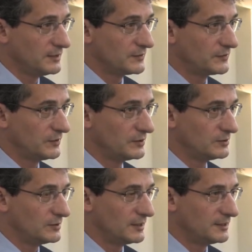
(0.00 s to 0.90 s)

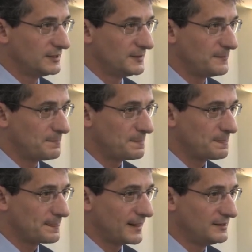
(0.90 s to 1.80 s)
So
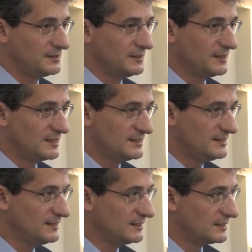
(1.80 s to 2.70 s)
the
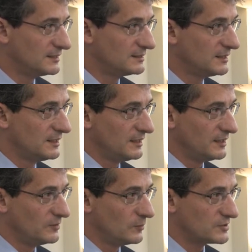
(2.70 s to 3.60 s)
idea,
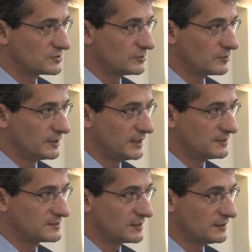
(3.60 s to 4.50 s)
it was to create
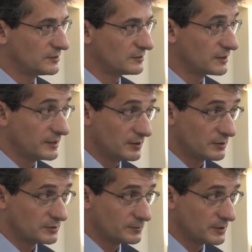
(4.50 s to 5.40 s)
central clearing
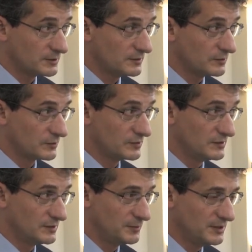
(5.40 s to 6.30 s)
counterparties, or
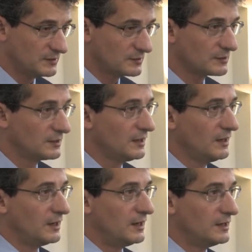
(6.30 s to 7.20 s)
CCPs,
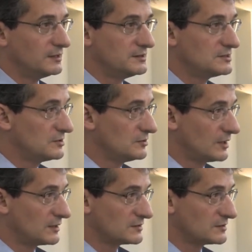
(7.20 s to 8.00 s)
This in the United